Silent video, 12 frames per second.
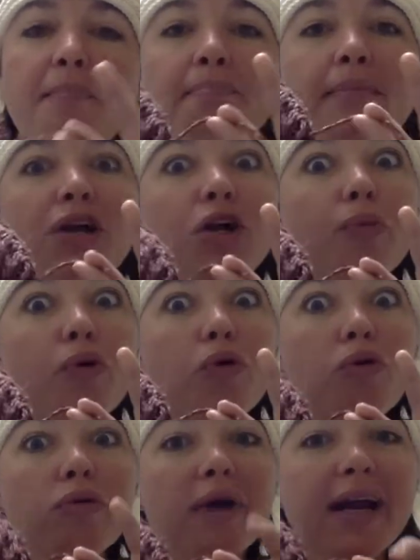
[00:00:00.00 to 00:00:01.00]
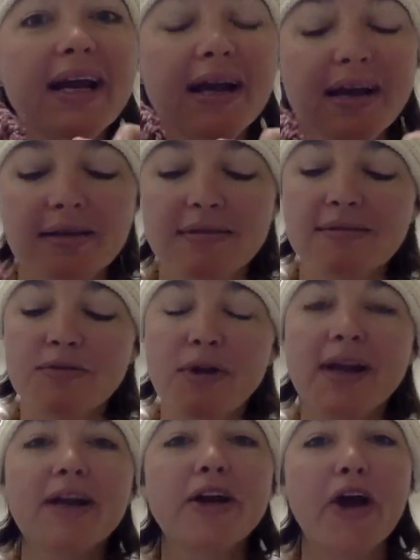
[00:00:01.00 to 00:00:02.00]
middle pool ready
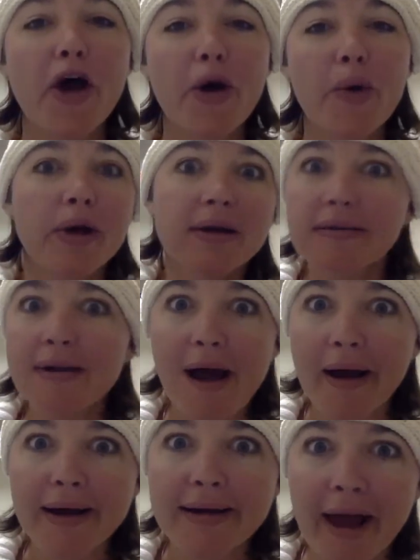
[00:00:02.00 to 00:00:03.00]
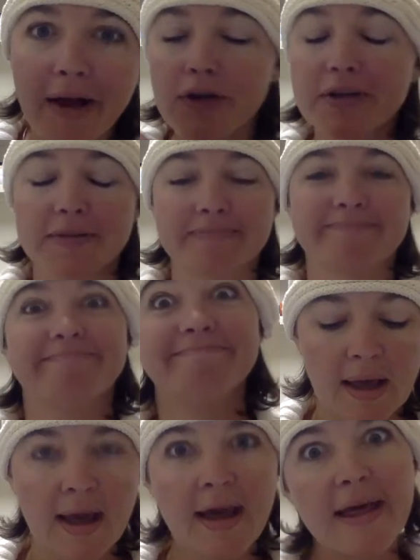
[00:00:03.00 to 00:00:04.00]
to go and not get tangled.
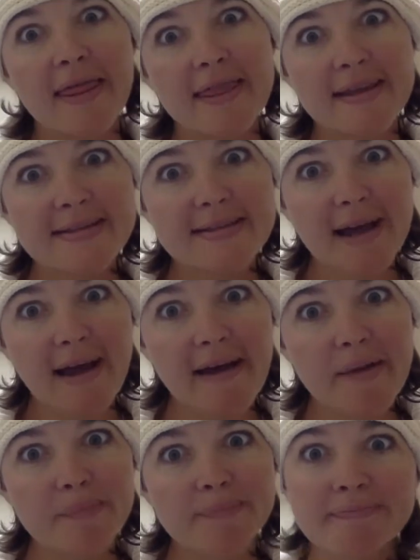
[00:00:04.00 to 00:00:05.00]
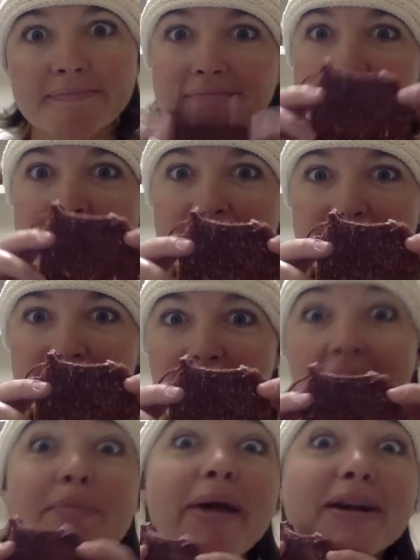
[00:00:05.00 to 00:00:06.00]
This time,
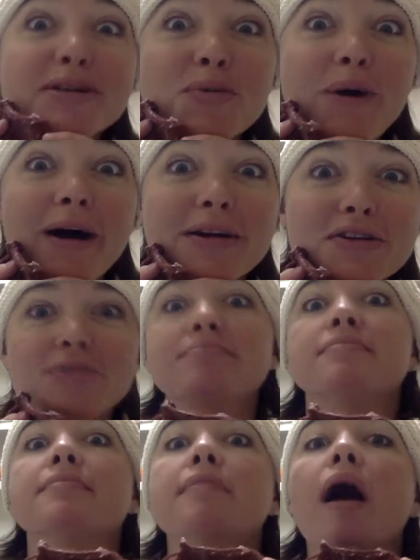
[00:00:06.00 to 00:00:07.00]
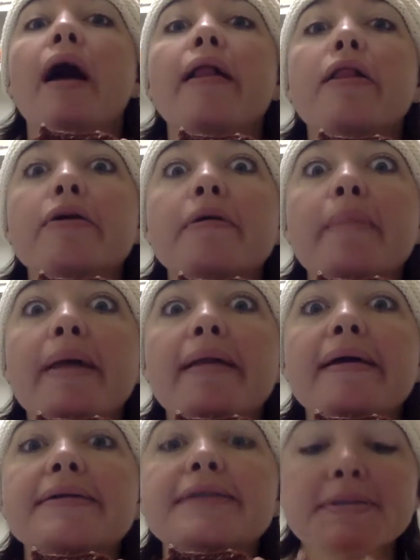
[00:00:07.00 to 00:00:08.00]
I made a swatch. I learned my
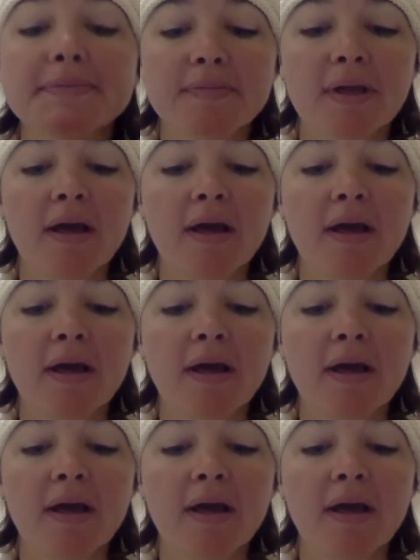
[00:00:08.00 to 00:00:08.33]
lesson.